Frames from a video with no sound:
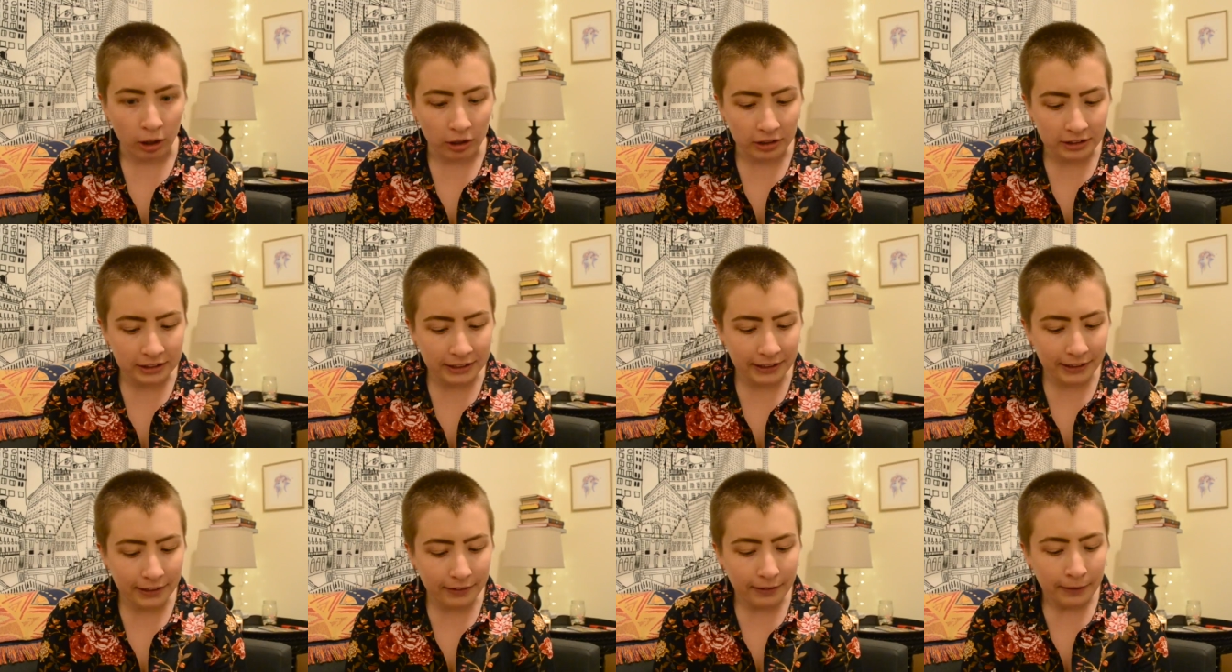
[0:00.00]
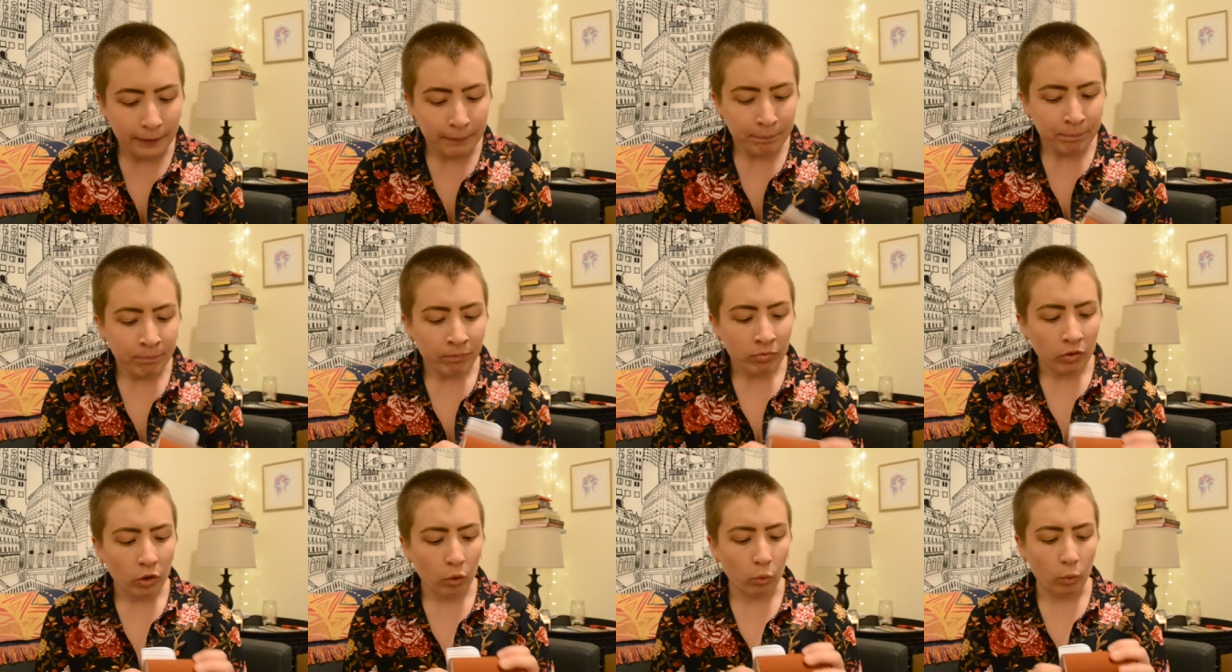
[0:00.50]
person
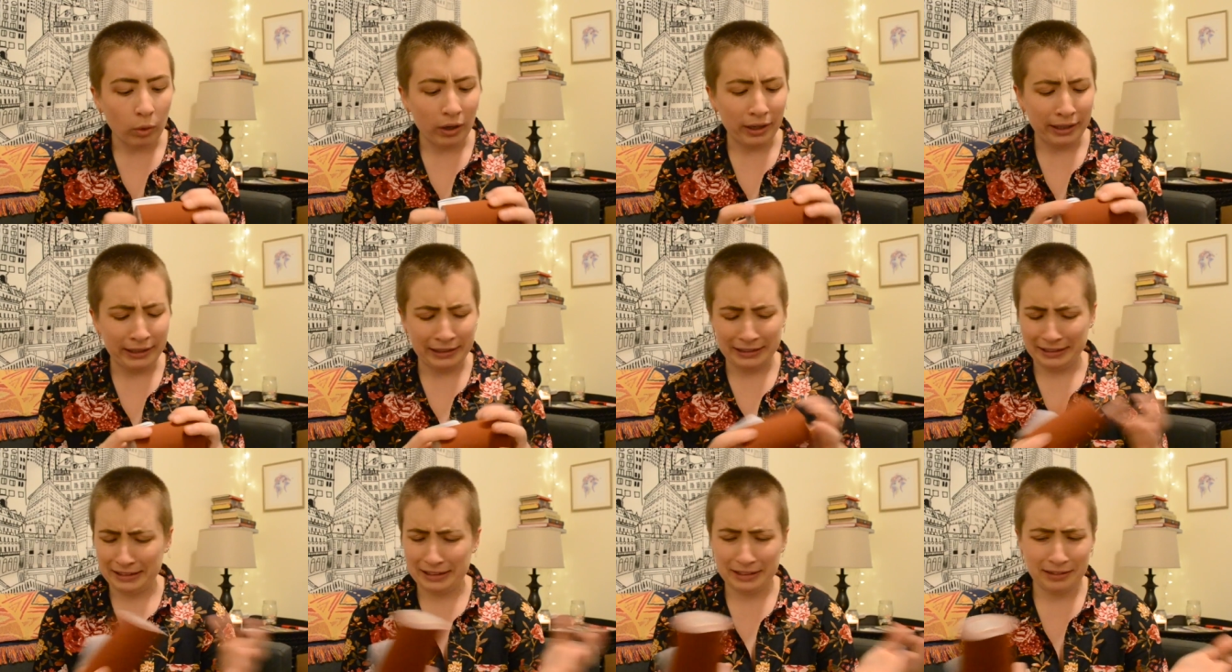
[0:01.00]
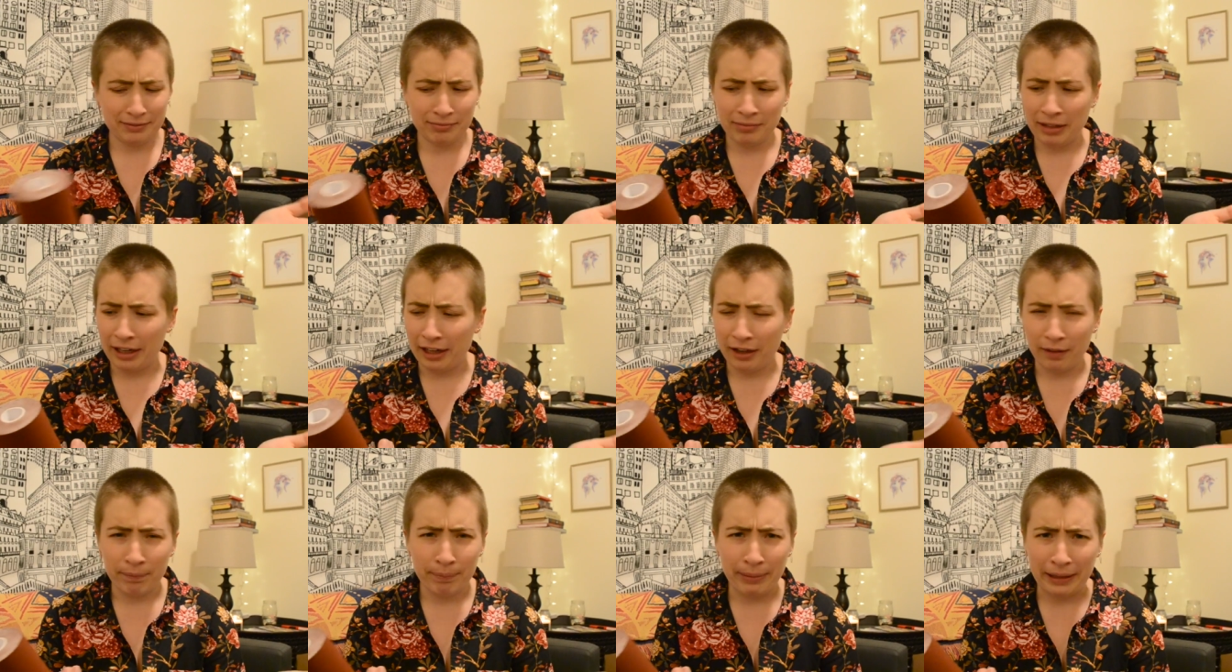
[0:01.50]
was
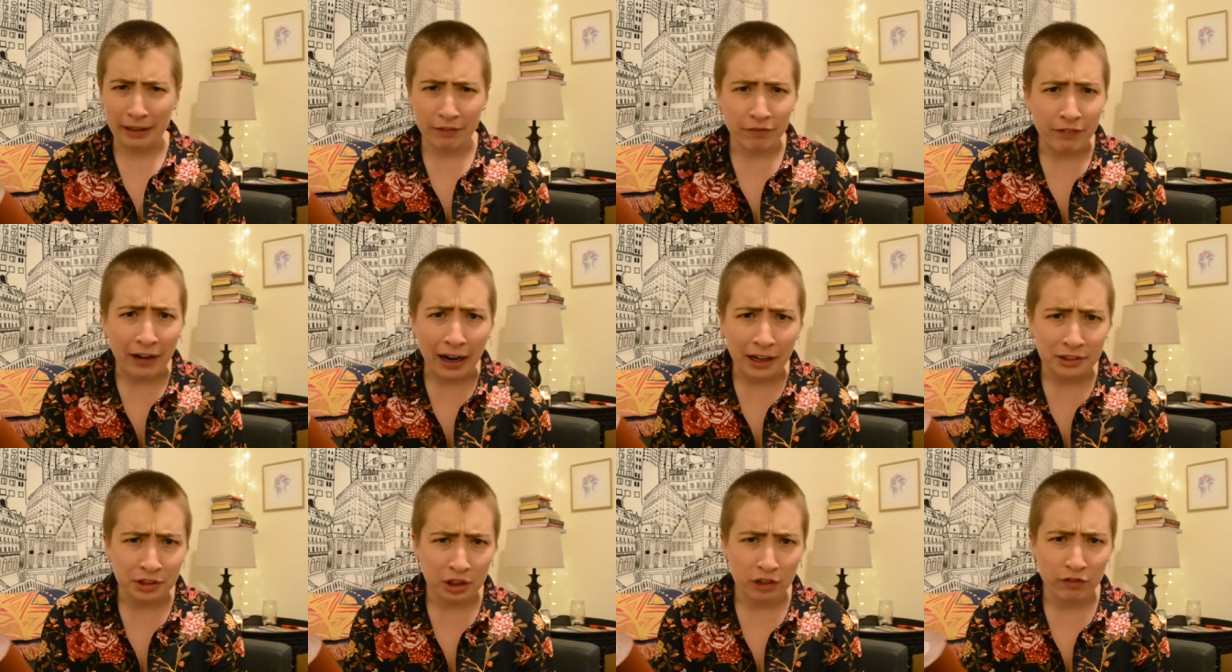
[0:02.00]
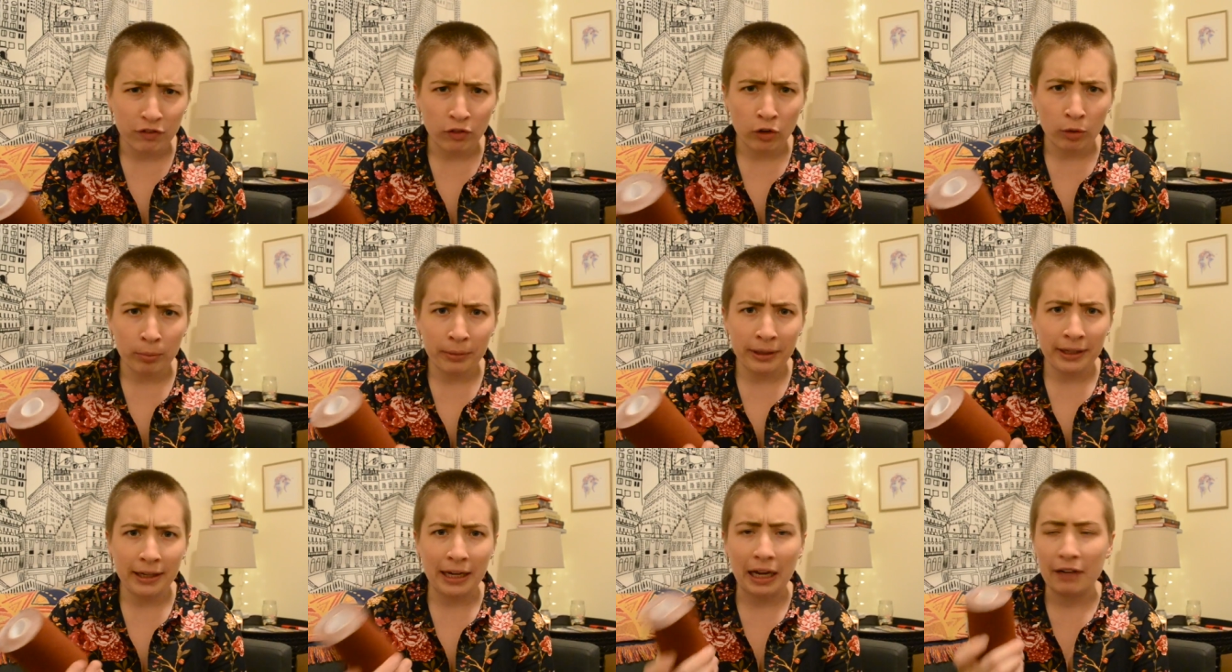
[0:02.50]
a big factor for me.